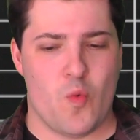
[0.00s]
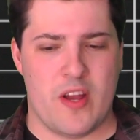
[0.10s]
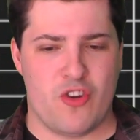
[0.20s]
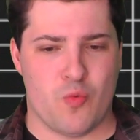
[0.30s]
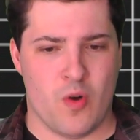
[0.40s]

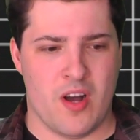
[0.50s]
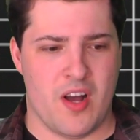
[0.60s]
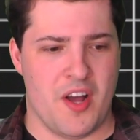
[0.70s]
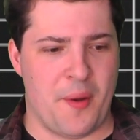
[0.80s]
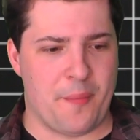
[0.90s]
which
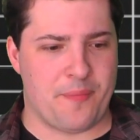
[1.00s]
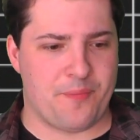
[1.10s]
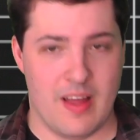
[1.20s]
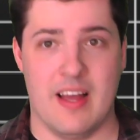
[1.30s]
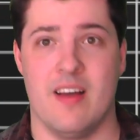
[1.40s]
were
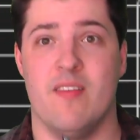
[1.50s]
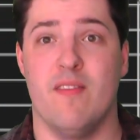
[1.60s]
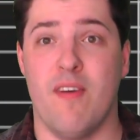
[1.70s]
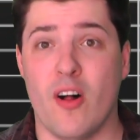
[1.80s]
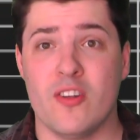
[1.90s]

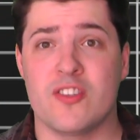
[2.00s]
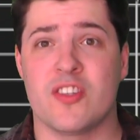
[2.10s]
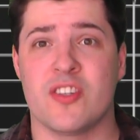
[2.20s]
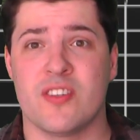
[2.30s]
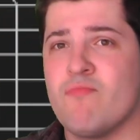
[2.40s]

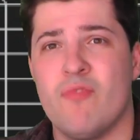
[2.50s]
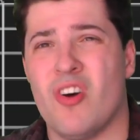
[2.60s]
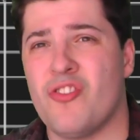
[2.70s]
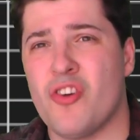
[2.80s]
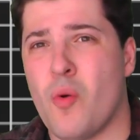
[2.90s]
vault.
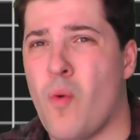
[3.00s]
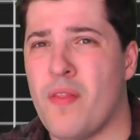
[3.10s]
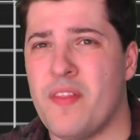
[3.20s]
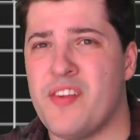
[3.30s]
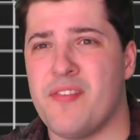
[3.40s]
Not sure
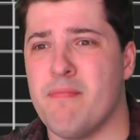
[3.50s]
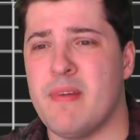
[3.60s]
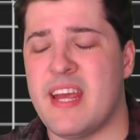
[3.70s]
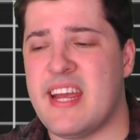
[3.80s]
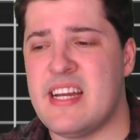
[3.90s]
what this
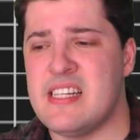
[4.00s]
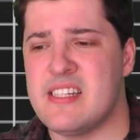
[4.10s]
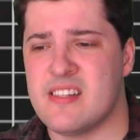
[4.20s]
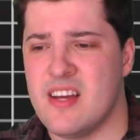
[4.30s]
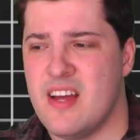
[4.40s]

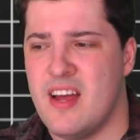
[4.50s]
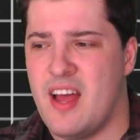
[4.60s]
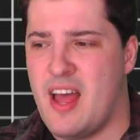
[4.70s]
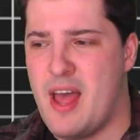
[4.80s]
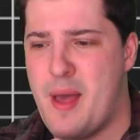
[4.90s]
means.
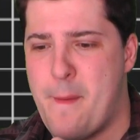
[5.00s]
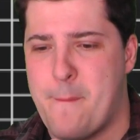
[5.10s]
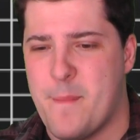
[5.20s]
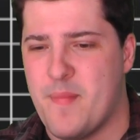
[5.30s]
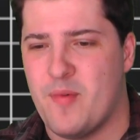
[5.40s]

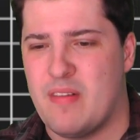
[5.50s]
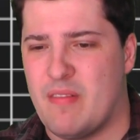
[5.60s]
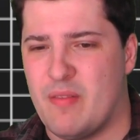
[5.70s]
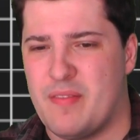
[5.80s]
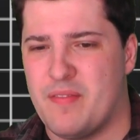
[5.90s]

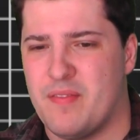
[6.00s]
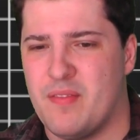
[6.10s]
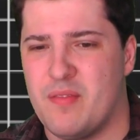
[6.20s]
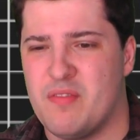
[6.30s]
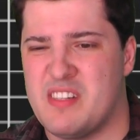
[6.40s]
We've
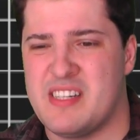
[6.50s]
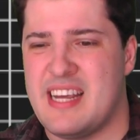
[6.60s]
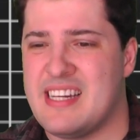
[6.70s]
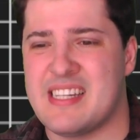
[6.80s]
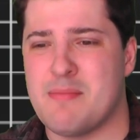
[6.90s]

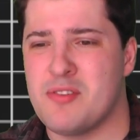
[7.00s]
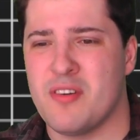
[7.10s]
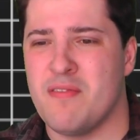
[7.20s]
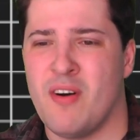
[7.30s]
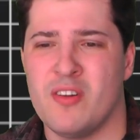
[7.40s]
seen some
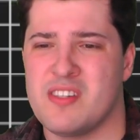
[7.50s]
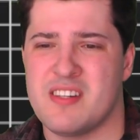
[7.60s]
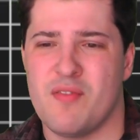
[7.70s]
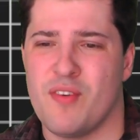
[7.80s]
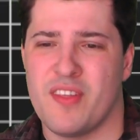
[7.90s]
sort of vault
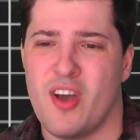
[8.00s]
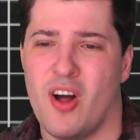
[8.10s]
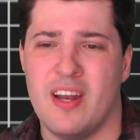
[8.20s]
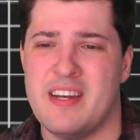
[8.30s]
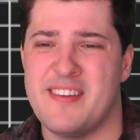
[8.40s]
stuff with
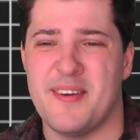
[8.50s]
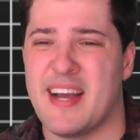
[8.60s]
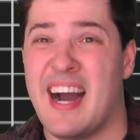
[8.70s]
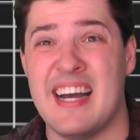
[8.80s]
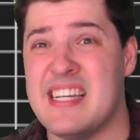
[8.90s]
Colin
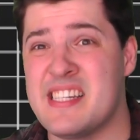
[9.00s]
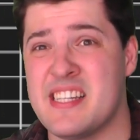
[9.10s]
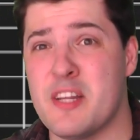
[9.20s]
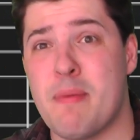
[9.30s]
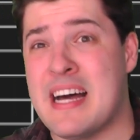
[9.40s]
doing
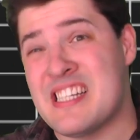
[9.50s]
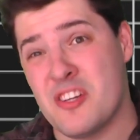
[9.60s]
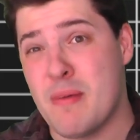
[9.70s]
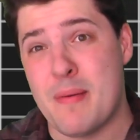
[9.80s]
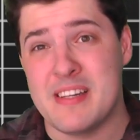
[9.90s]
heists in the past,
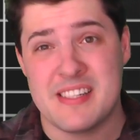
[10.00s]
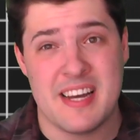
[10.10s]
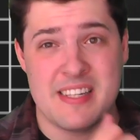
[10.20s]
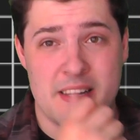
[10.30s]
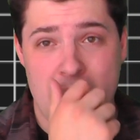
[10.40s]
so maybe it's
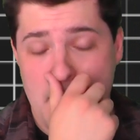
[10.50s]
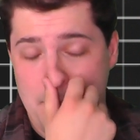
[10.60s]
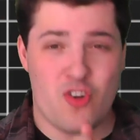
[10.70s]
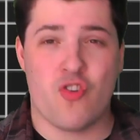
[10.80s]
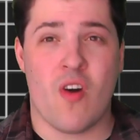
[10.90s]
tied to
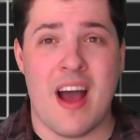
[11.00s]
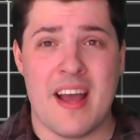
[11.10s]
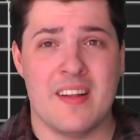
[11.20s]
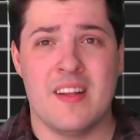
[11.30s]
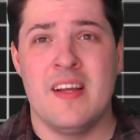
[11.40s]
that.
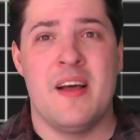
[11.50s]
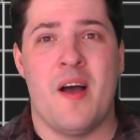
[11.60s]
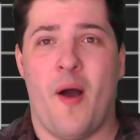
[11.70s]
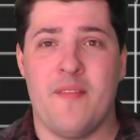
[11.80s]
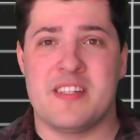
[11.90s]
Trial,
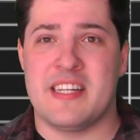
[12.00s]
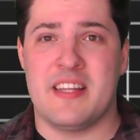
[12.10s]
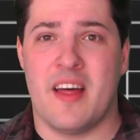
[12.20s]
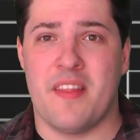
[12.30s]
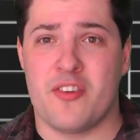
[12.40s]
obviously
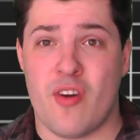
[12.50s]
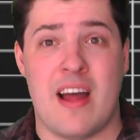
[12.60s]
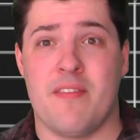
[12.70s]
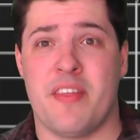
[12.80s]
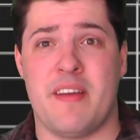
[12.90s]
the
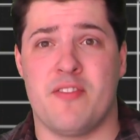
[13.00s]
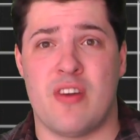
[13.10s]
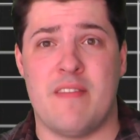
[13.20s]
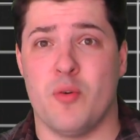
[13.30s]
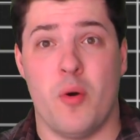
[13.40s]
trial of Thief
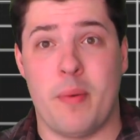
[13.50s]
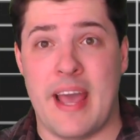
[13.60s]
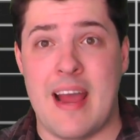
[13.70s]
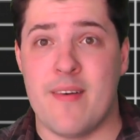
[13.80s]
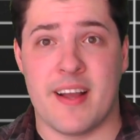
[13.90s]
Trevor will
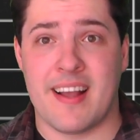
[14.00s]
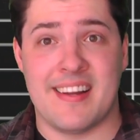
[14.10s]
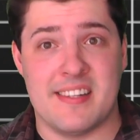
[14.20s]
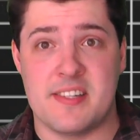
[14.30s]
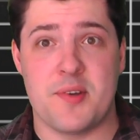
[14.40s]
be airing
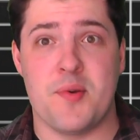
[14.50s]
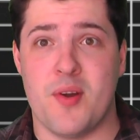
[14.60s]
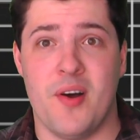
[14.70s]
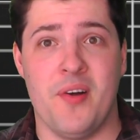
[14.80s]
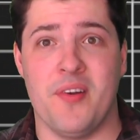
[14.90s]
again soon
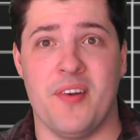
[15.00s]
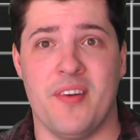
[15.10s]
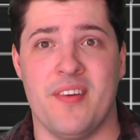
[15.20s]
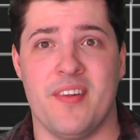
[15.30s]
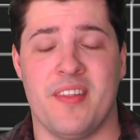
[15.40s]
on
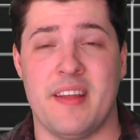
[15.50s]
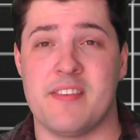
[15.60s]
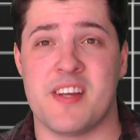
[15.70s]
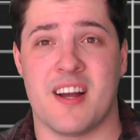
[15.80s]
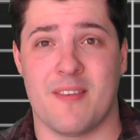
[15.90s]
Thief
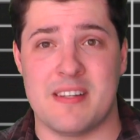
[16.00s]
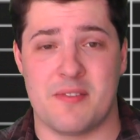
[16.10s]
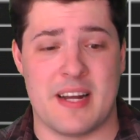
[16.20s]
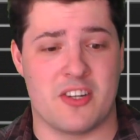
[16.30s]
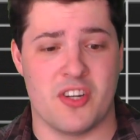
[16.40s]
Saga
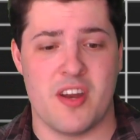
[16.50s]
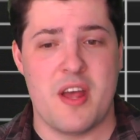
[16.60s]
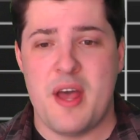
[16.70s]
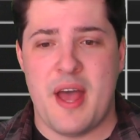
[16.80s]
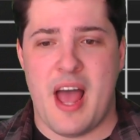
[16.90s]
Resurrection.
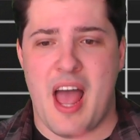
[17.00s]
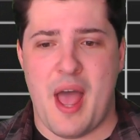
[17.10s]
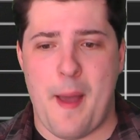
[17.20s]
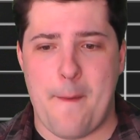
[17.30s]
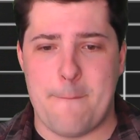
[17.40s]

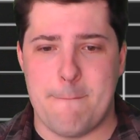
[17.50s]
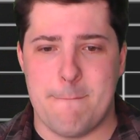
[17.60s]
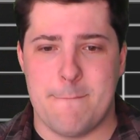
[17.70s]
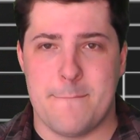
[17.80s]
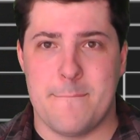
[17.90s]

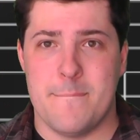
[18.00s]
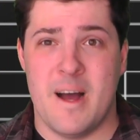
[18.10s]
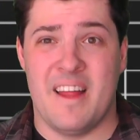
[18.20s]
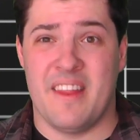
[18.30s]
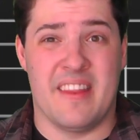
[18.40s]

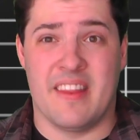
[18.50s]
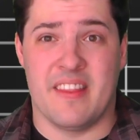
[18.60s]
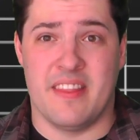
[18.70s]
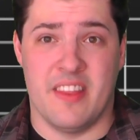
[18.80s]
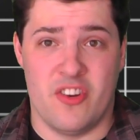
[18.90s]

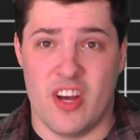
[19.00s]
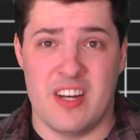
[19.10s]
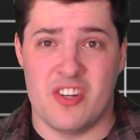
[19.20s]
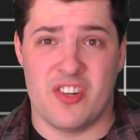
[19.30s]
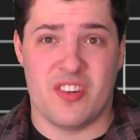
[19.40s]
The
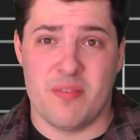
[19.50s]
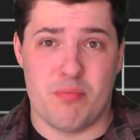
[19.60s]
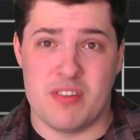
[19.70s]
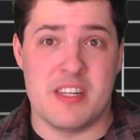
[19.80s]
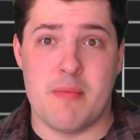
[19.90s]
judge
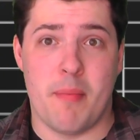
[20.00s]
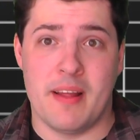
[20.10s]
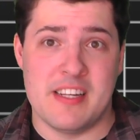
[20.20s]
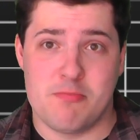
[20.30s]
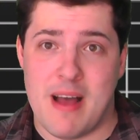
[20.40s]

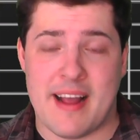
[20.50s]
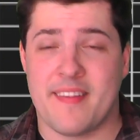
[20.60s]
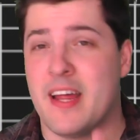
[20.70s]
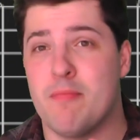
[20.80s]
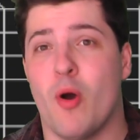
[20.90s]
presumably is back
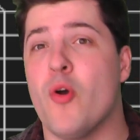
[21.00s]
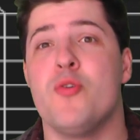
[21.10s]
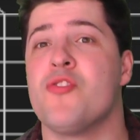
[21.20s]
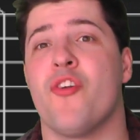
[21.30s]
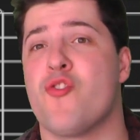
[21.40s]
then, but
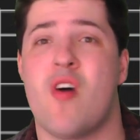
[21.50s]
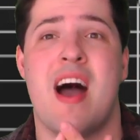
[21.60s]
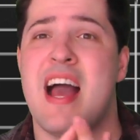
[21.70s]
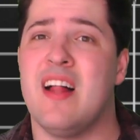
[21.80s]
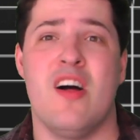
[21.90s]
who's on
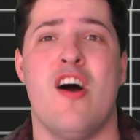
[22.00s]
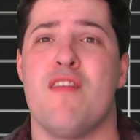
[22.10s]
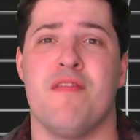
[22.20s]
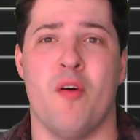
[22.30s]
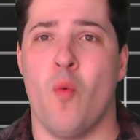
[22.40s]
trial
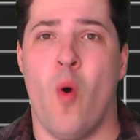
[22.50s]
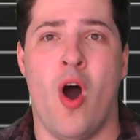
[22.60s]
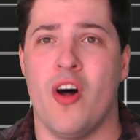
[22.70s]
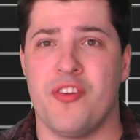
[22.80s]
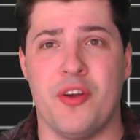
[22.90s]
for
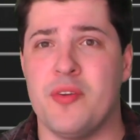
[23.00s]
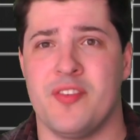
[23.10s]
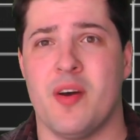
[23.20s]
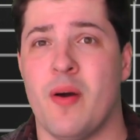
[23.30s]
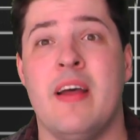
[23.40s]
what,
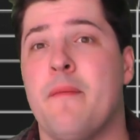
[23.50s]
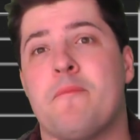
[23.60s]
who's done,